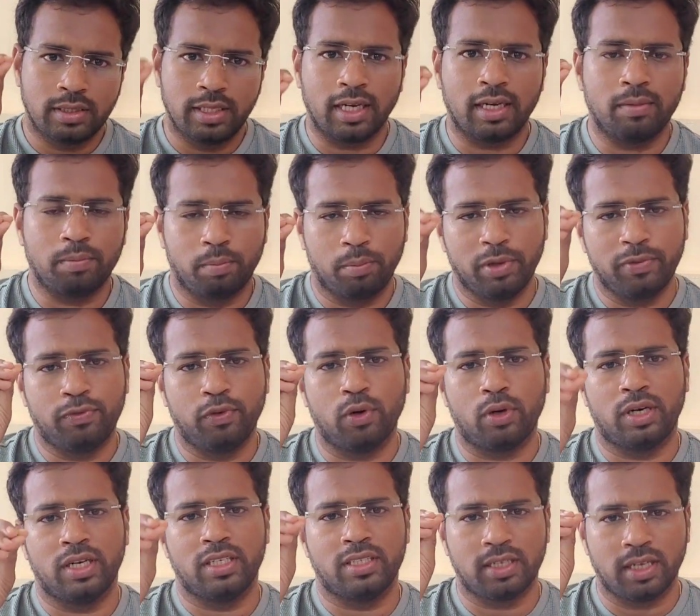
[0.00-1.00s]
check
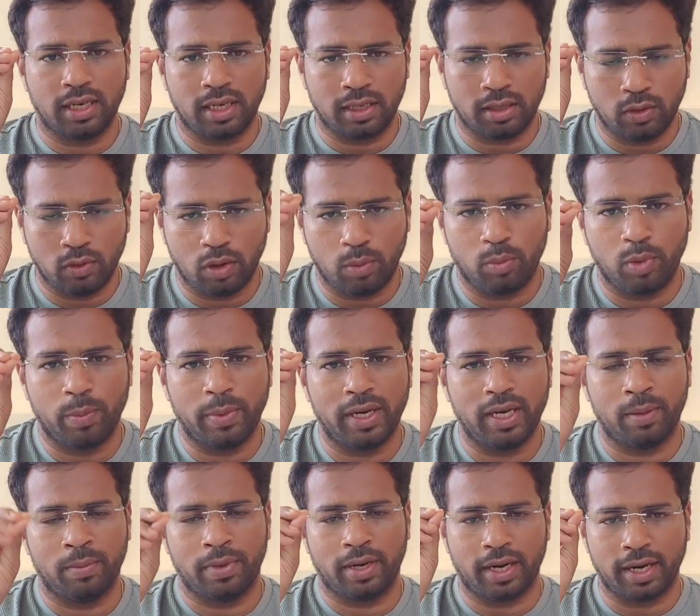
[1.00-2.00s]
before registering your mobile
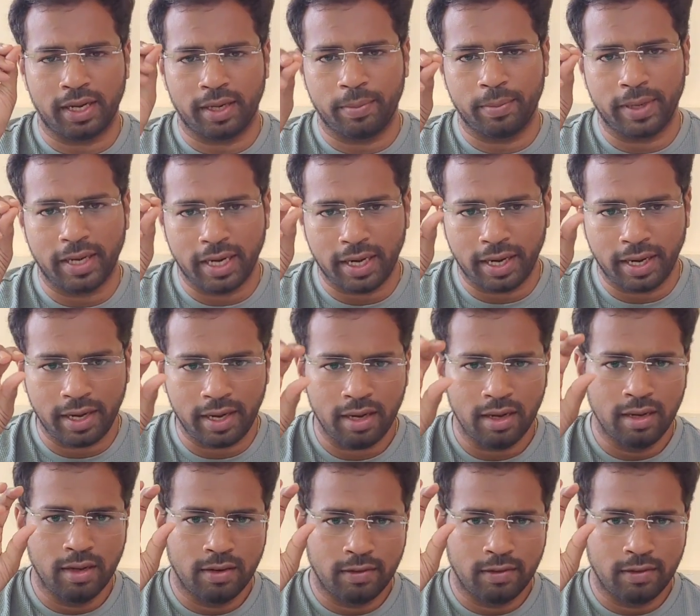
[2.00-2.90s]
number and email ID.